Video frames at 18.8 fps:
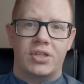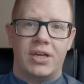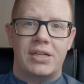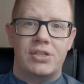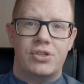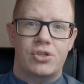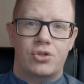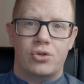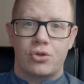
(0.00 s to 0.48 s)

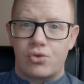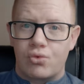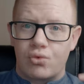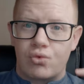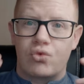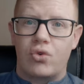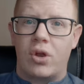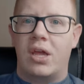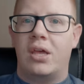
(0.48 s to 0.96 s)
lens does
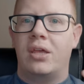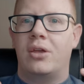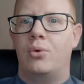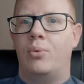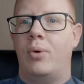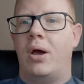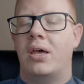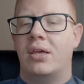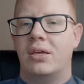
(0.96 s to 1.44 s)
really
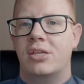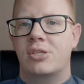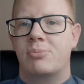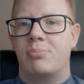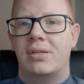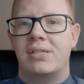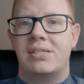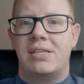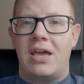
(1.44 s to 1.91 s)
well is
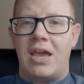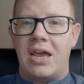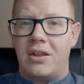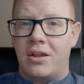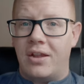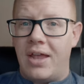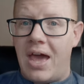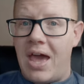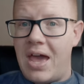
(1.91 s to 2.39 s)
maintain
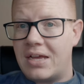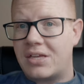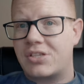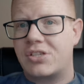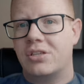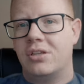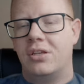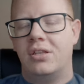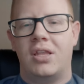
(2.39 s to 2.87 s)
an
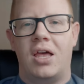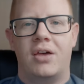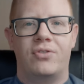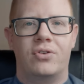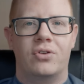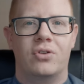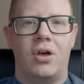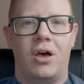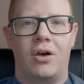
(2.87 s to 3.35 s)
excellent
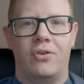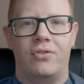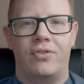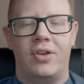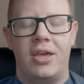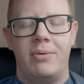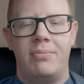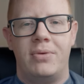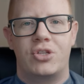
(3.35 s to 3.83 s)
level of
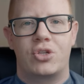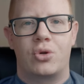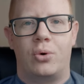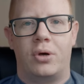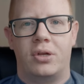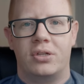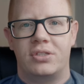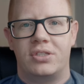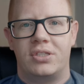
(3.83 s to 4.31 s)
image
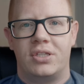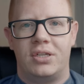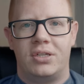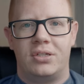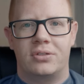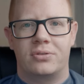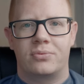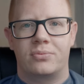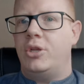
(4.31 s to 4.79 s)

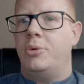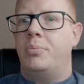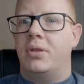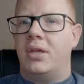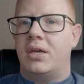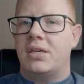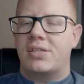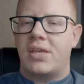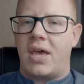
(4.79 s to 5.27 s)
quality. When you
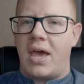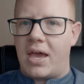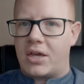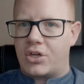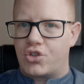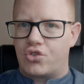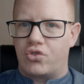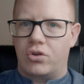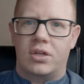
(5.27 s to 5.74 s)
place
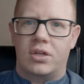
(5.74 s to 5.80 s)
extra